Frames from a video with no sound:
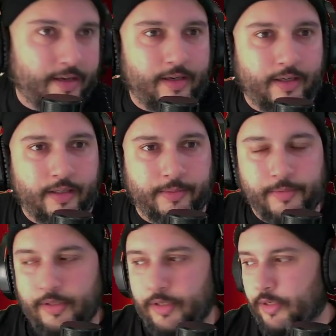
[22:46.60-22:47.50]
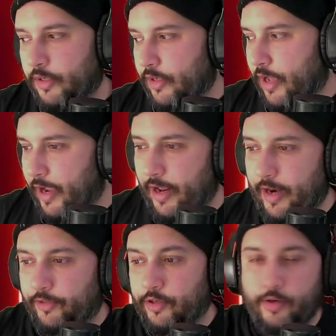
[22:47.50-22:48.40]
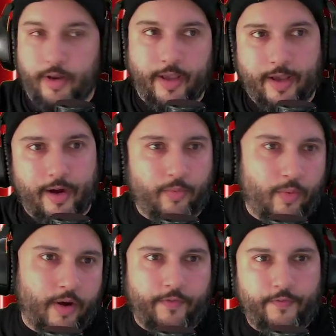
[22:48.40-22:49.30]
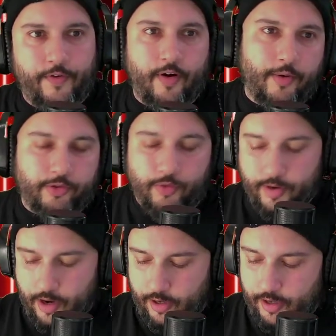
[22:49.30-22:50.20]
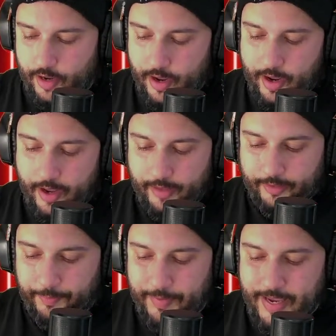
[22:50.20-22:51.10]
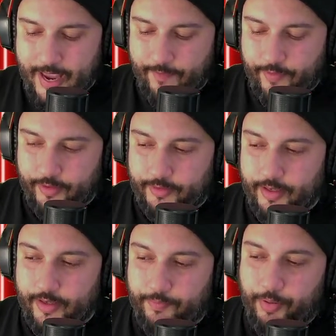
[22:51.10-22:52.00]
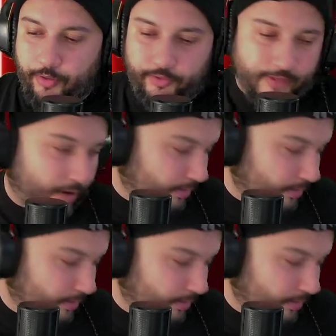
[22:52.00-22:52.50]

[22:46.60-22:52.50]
I kind of like to want to figure out what's going on. Behavior did post out